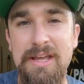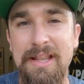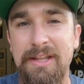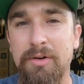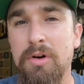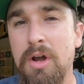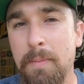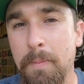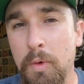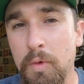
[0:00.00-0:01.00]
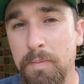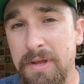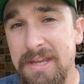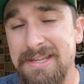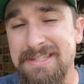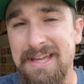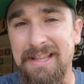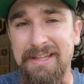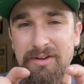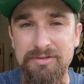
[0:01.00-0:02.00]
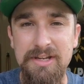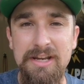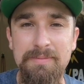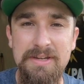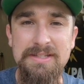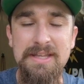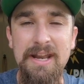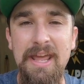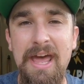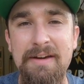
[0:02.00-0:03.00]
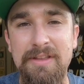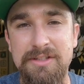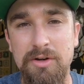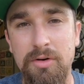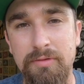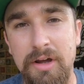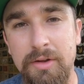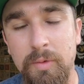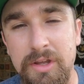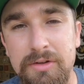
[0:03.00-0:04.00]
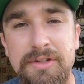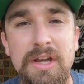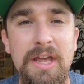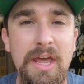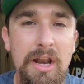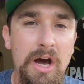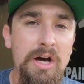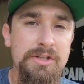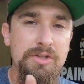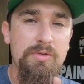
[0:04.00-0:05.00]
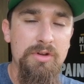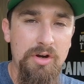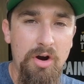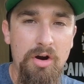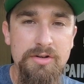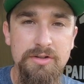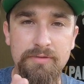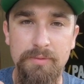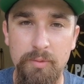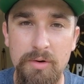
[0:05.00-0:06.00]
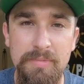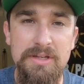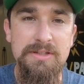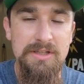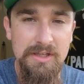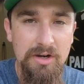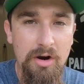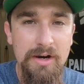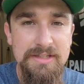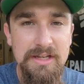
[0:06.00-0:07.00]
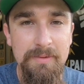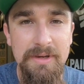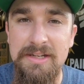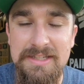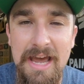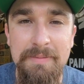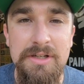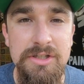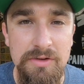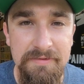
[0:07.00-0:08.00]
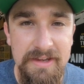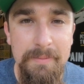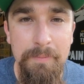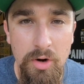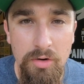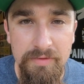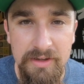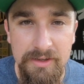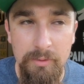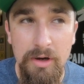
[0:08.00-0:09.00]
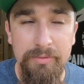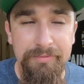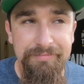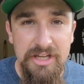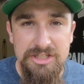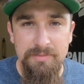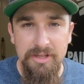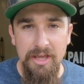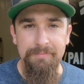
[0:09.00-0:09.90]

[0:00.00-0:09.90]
that little moon piece, that little tiny piece that I have that's going around the wheels and onto the car. So from the one piece to the car, it's going to be adapted to fit perfectly. Well, that's the plan.